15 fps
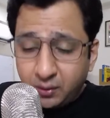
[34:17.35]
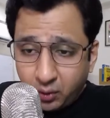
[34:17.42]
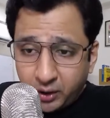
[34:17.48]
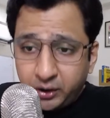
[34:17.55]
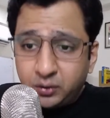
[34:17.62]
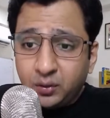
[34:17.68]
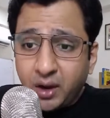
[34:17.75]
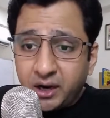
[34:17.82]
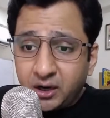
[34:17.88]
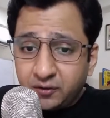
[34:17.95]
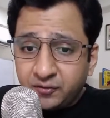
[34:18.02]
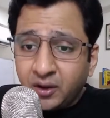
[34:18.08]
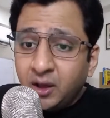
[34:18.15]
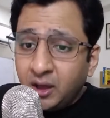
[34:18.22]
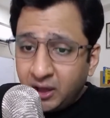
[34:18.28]
want to kind
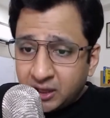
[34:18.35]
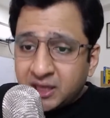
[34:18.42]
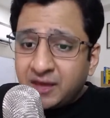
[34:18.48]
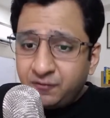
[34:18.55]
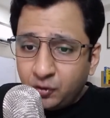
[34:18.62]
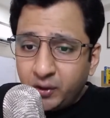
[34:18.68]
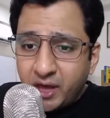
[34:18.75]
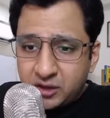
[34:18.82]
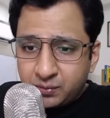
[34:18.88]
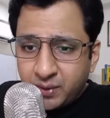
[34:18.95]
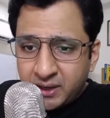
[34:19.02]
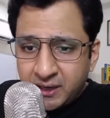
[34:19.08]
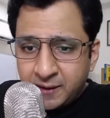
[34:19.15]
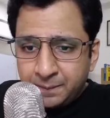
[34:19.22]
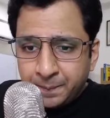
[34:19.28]
of give you less
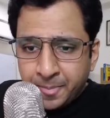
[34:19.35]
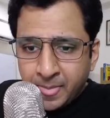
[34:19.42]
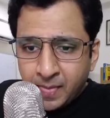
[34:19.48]
money.